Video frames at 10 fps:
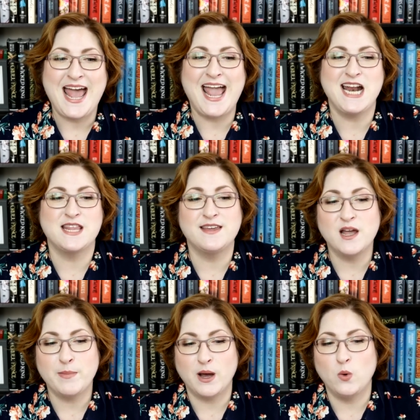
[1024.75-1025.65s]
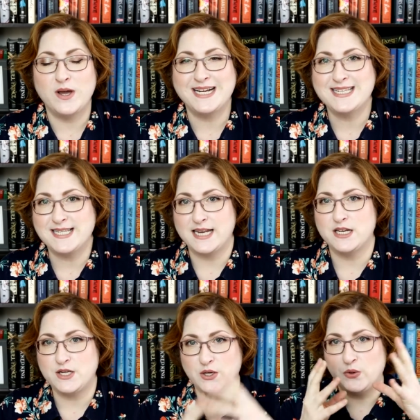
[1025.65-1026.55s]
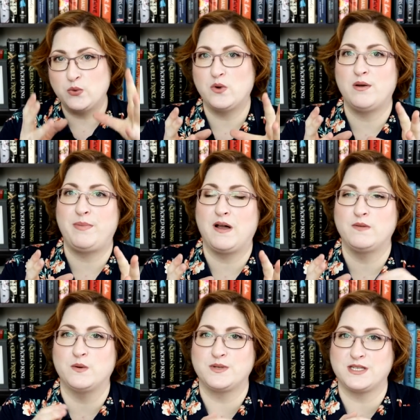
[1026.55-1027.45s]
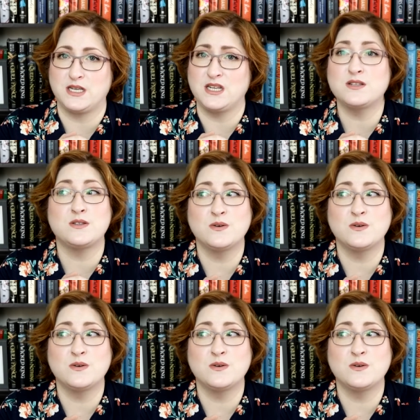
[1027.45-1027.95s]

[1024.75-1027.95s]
and think about what excited you about those scenes.